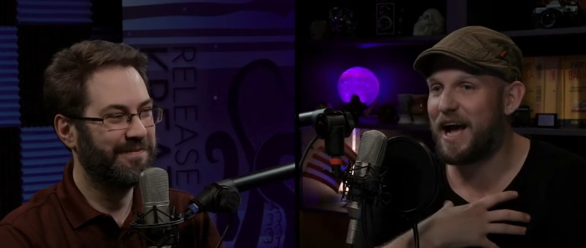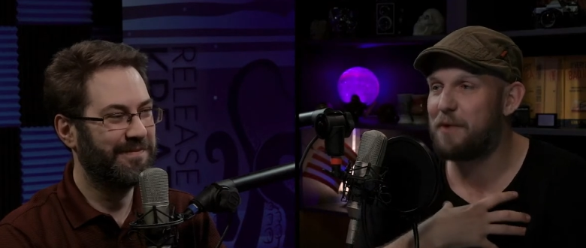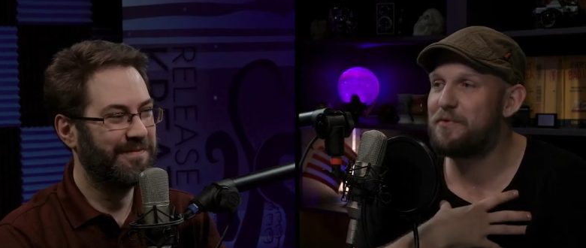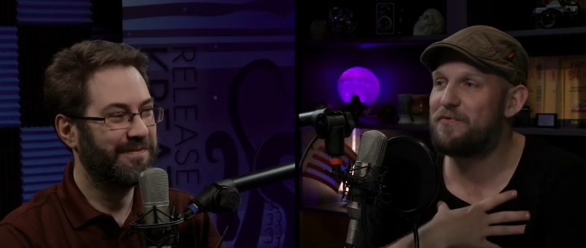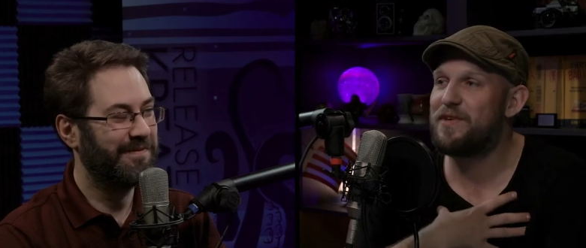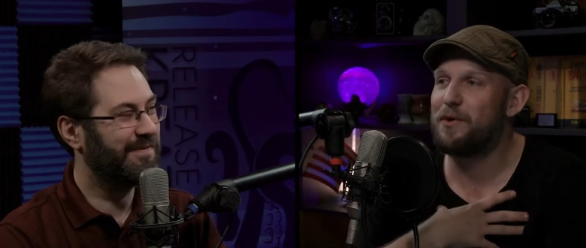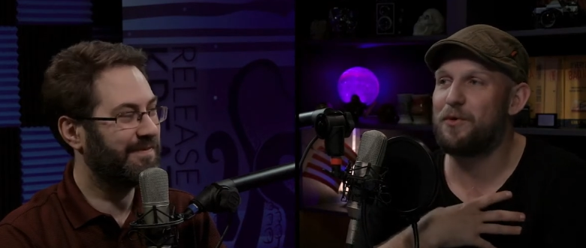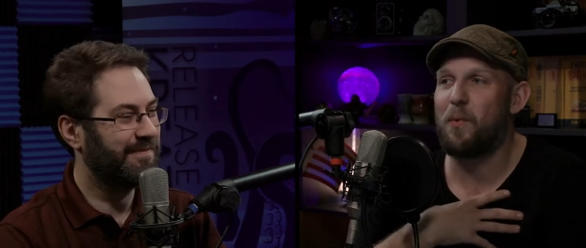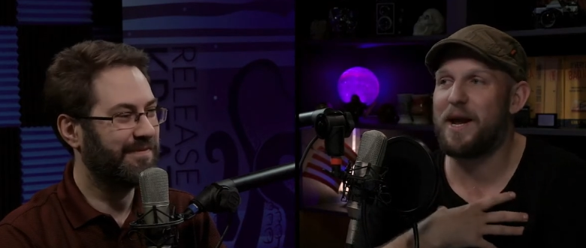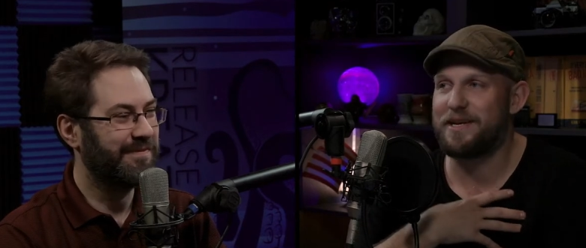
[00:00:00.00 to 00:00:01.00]
Speaker 1: I would feel
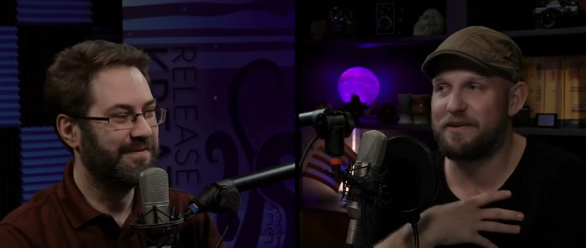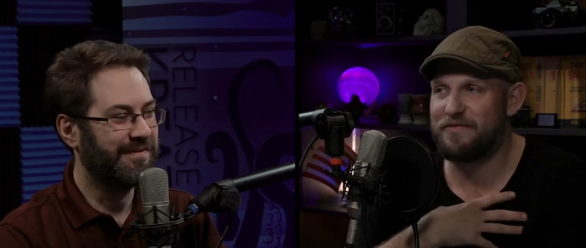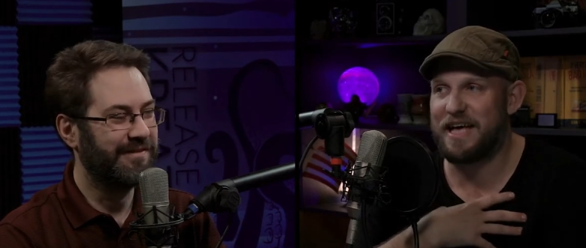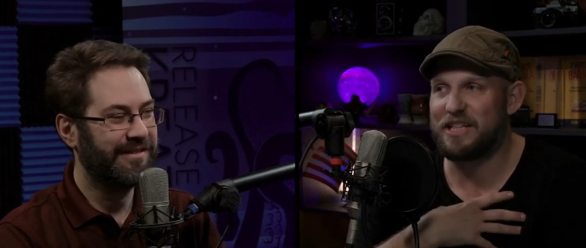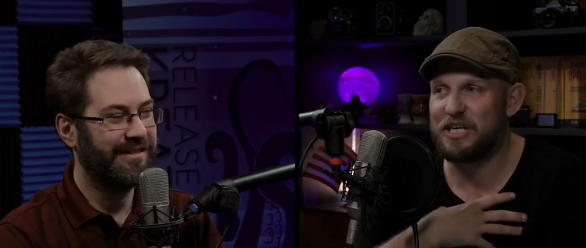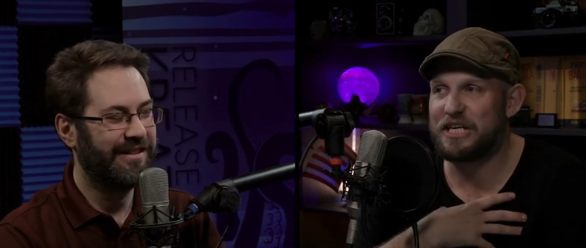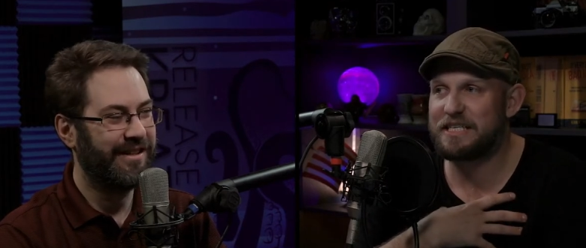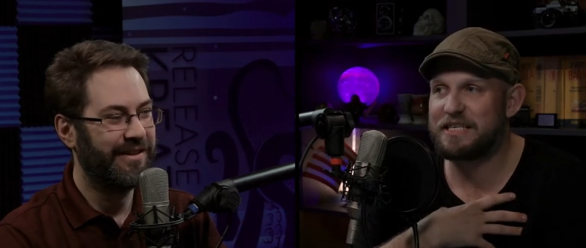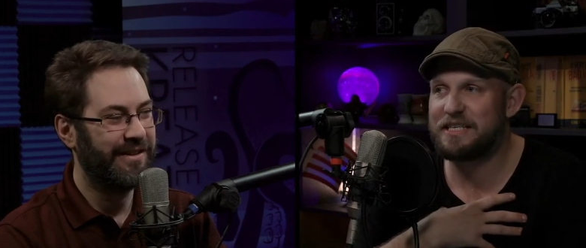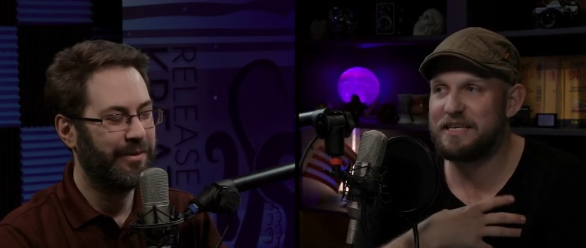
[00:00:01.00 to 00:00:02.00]
the weight of that
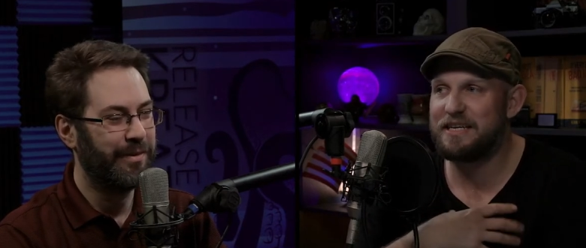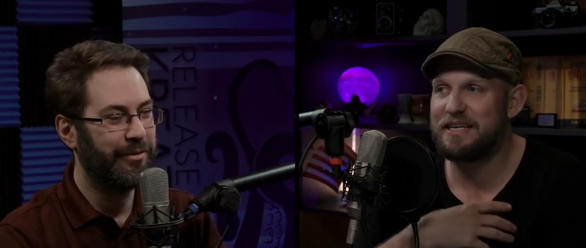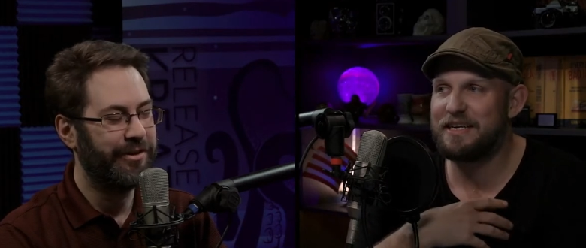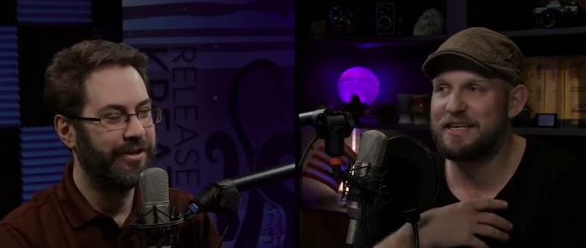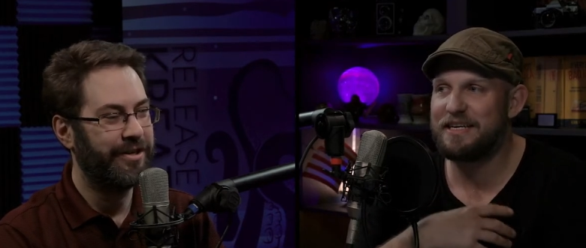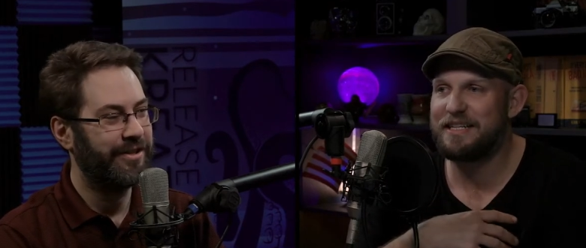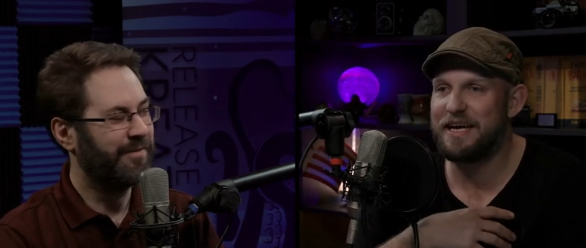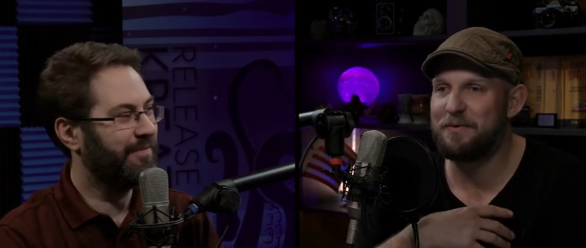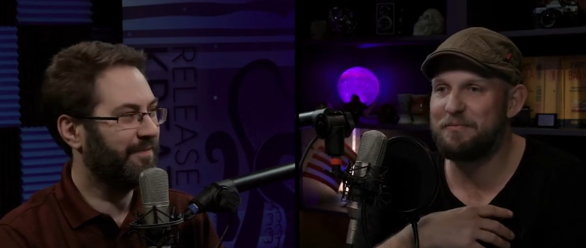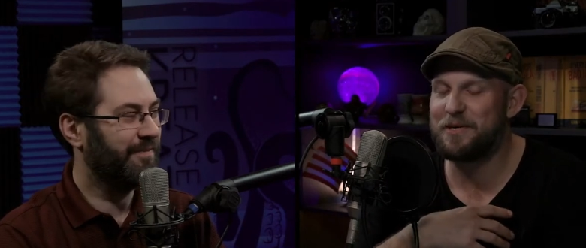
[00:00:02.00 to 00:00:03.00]
loss. That, that would be pretty tragic.
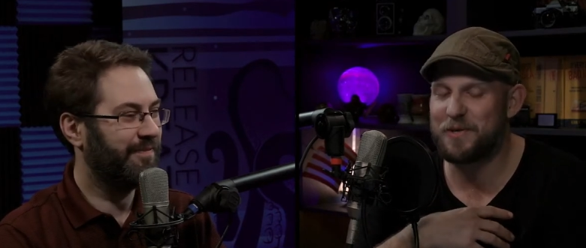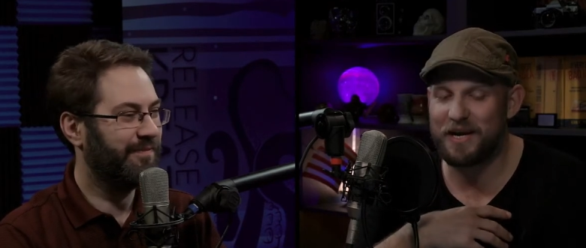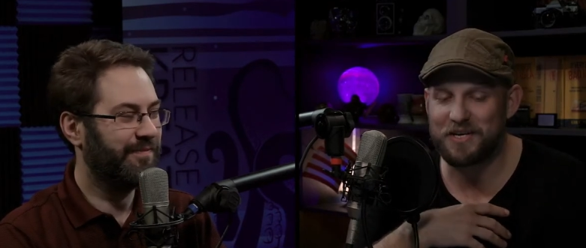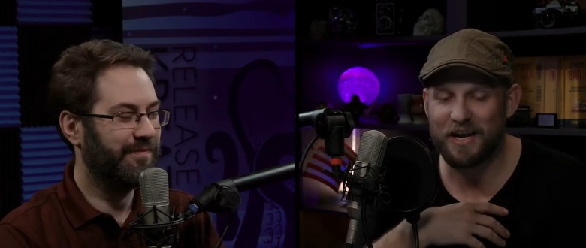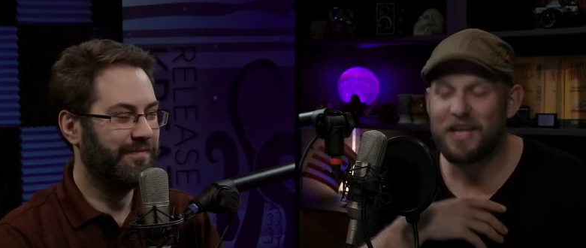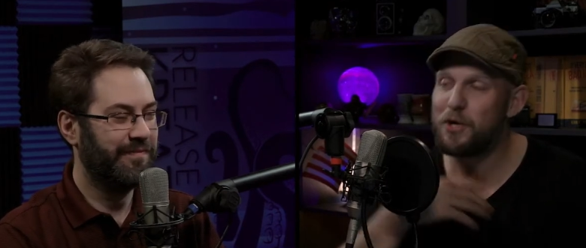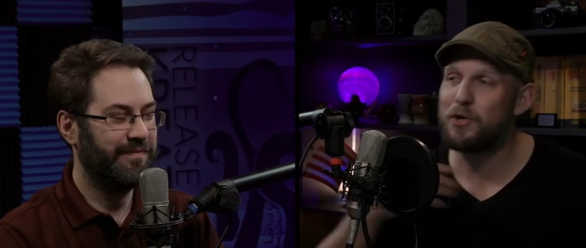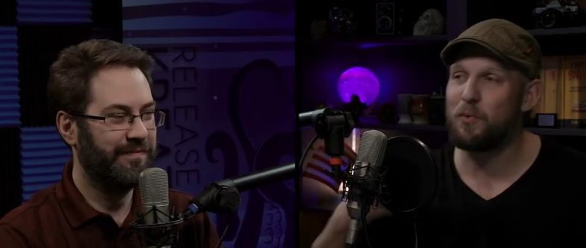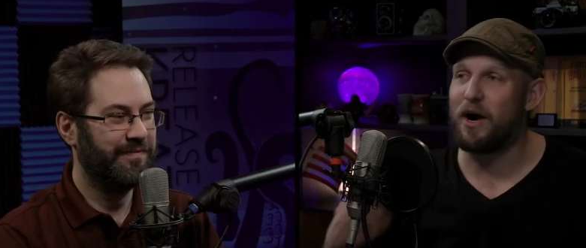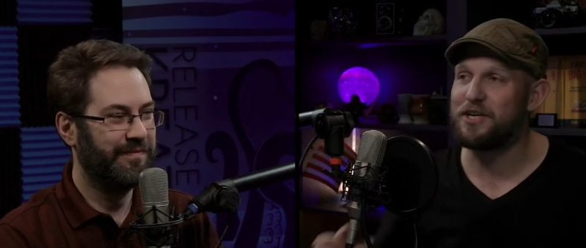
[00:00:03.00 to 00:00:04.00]
That would be tragic. You
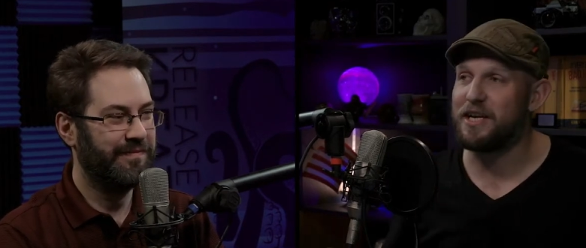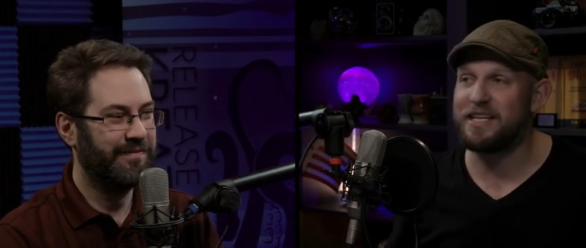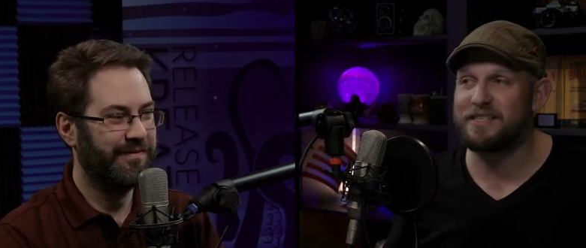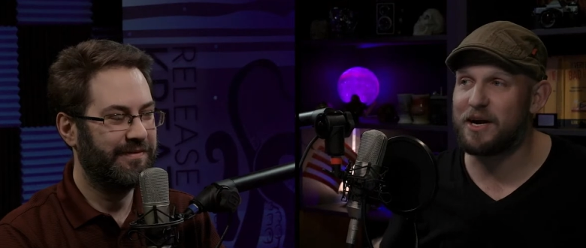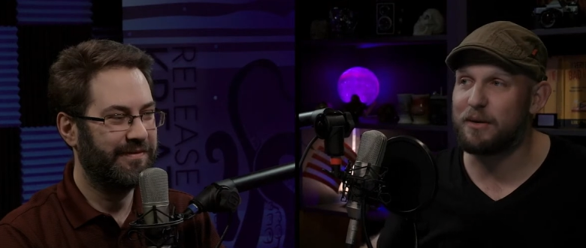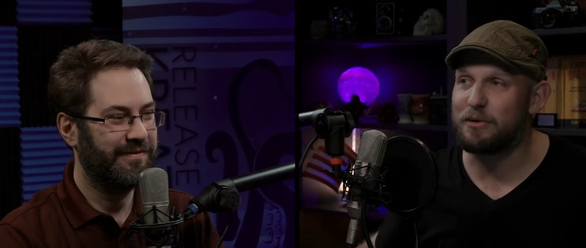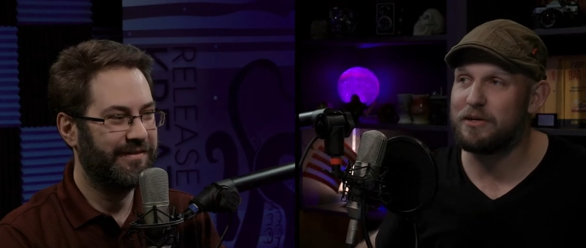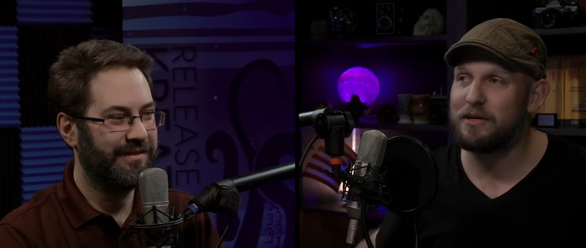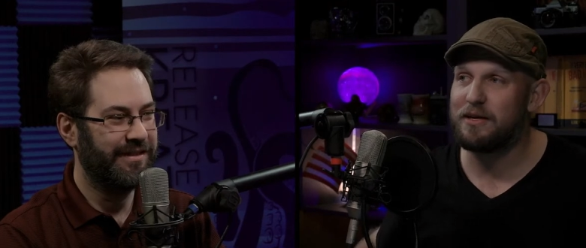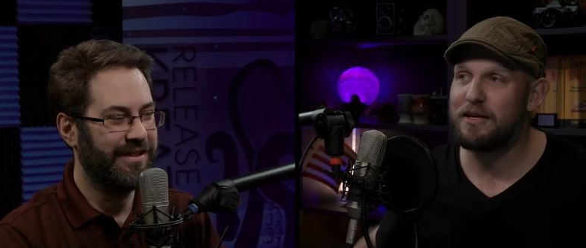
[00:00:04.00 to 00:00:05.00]
should watch it. It's
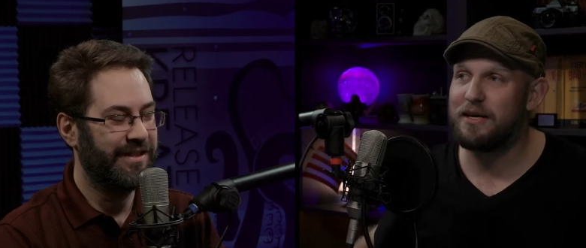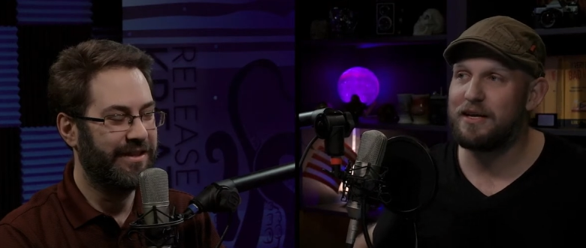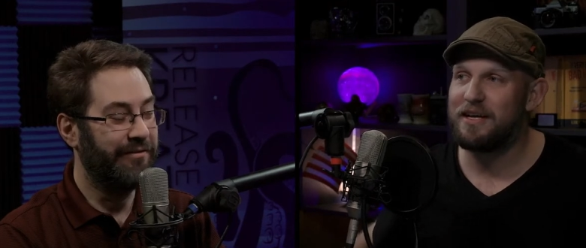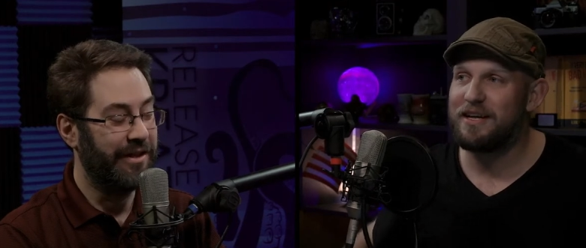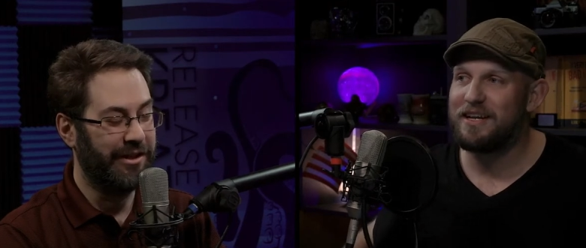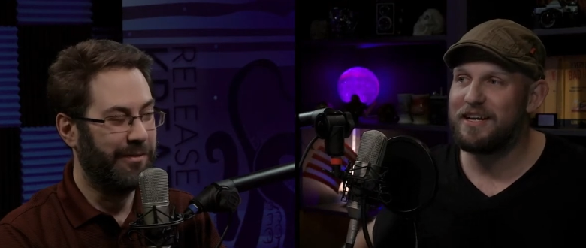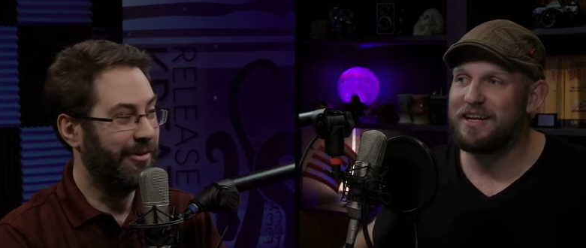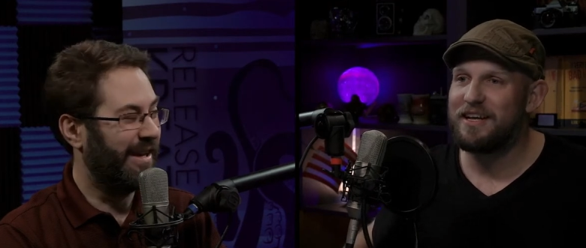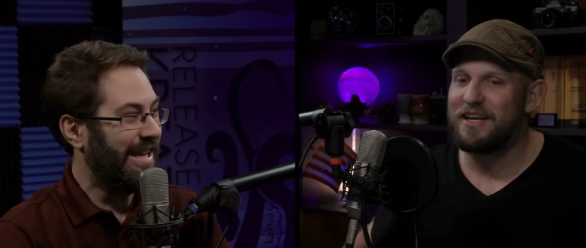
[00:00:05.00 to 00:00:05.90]
terrible.
Speaker 2: Is it available